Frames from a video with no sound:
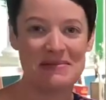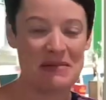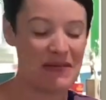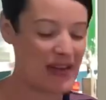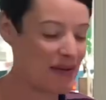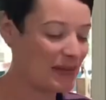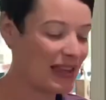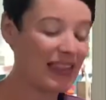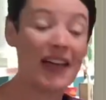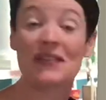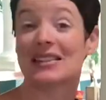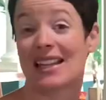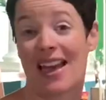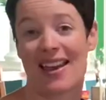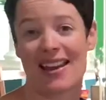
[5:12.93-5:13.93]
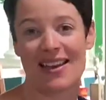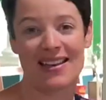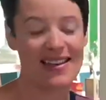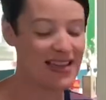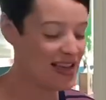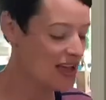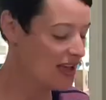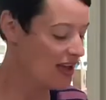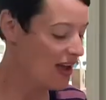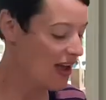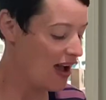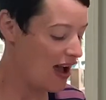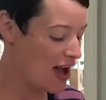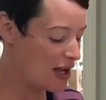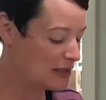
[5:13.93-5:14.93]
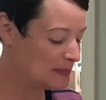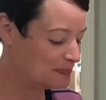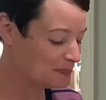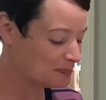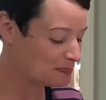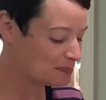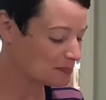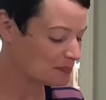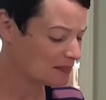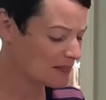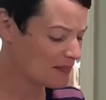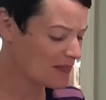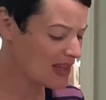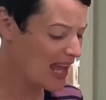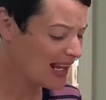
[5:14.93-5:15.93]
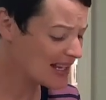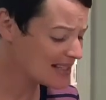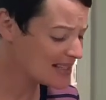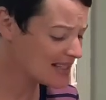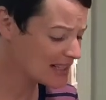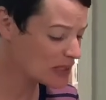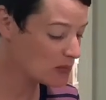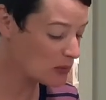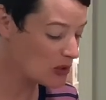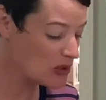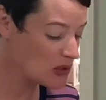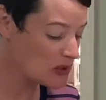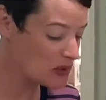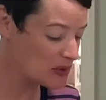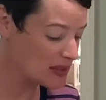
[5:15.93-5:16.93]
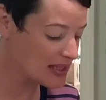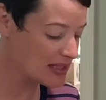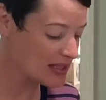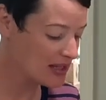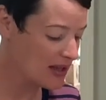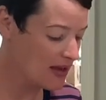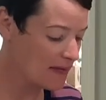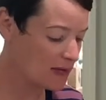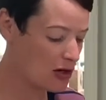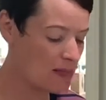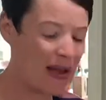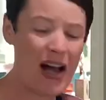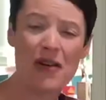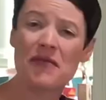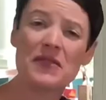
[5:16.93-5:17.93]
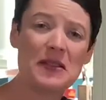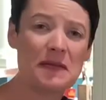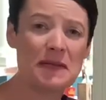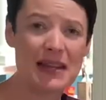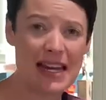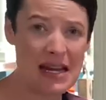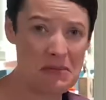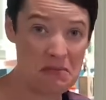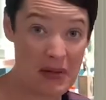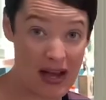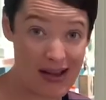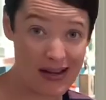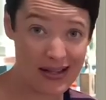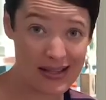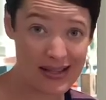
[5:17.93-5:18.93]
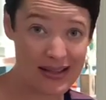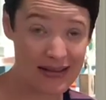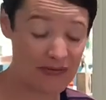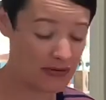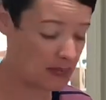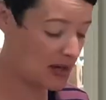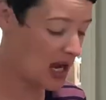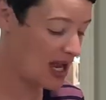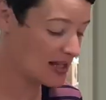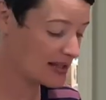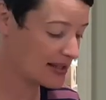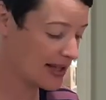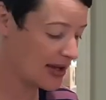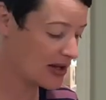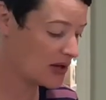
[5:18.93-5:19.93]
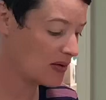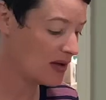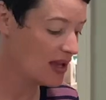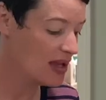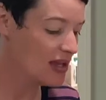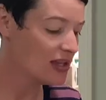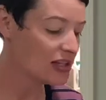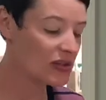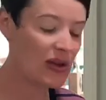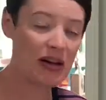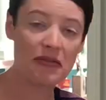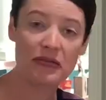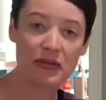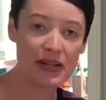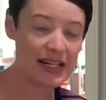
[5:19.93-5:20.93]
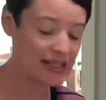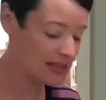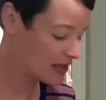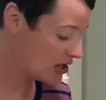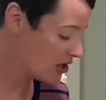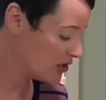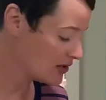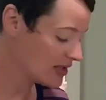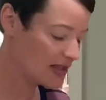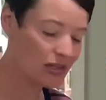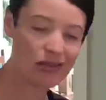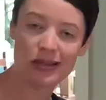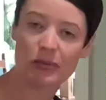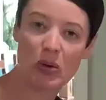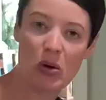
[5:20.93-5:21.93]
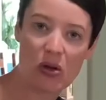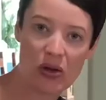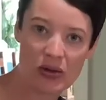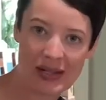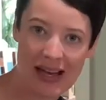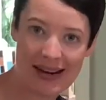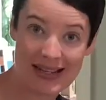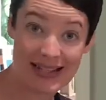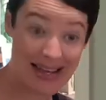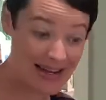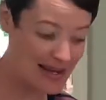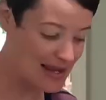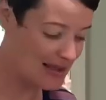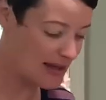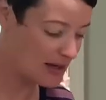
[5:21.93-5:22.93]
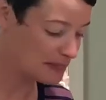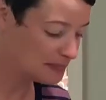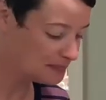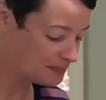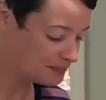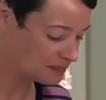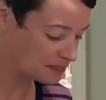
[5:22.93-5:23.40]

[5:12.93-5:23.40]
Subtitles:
My family loves Gouda. I got 6 rolls for about $15 from Costco. So I'll freeze those and then just pull those out as I need them.